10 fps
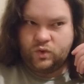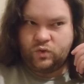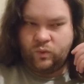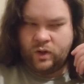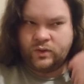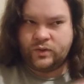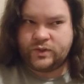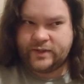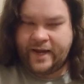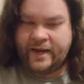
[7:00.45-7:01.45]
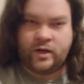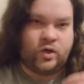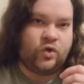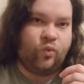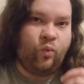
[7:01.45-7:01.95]
to
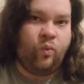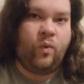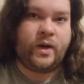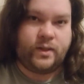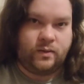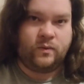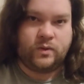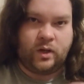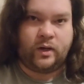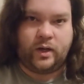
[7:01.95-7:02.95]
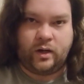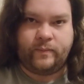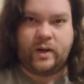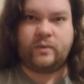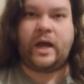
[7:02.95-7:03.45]
understand what you're talking
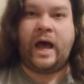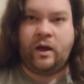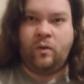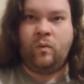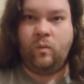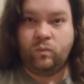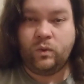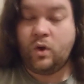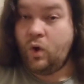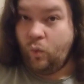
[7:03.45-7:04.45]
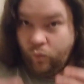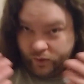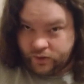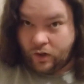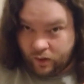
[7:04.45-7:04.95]
about, how
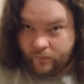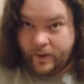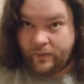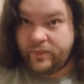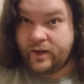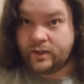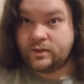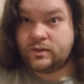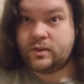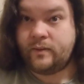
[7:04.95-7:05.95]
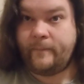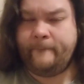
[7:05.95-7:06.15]
we talk about things.